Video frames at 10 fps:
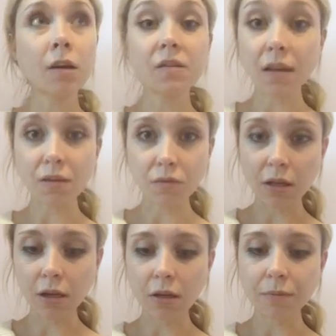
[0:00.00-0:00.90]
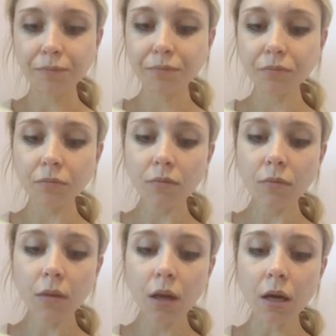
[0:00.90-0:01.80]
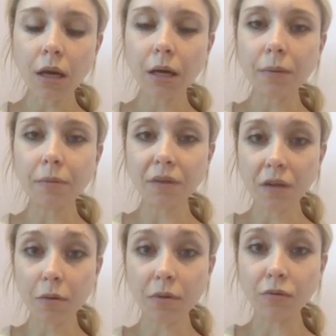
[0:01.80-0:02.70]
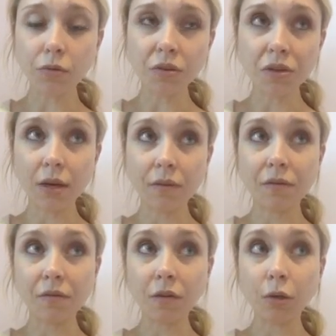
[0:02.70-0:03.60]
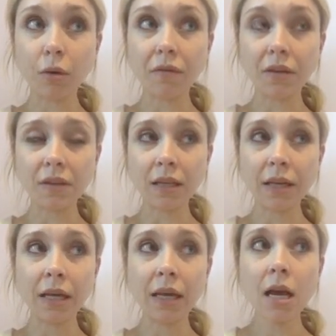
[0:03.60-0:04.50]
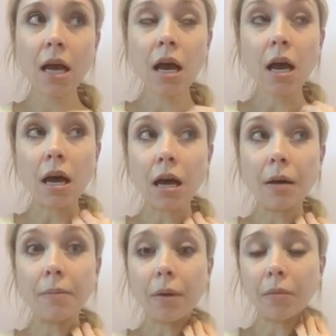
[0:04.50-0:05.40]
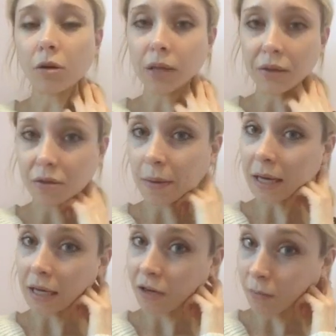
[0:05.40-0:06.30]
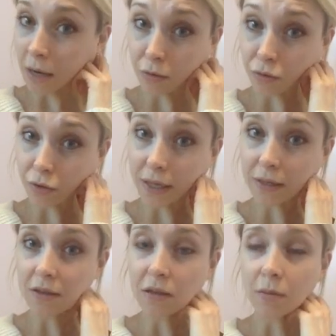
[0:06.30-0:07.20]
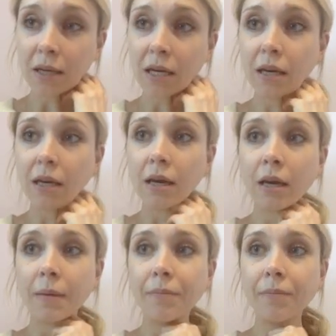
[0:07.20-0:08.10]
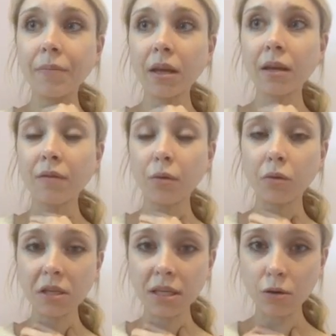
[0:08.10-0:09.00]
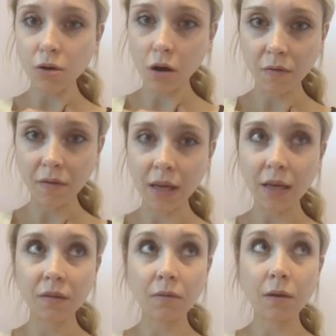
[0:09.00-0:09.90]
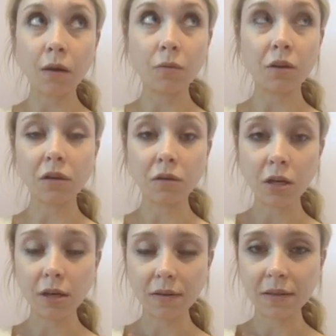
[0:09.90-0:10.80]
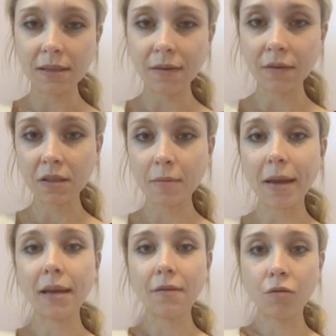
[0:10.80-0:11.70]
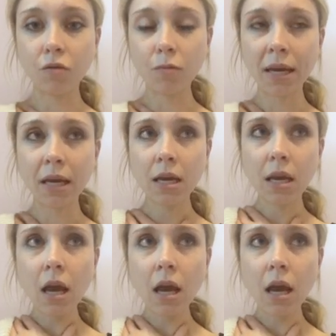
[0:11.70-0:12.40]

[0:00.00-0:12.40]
So that's really good. There's a couple of rules that you have to follow, obviously. I'm not allowed to make any of my own drinks at the minute. If I want a tea or coffee, one of the nursing staff has to make it for me.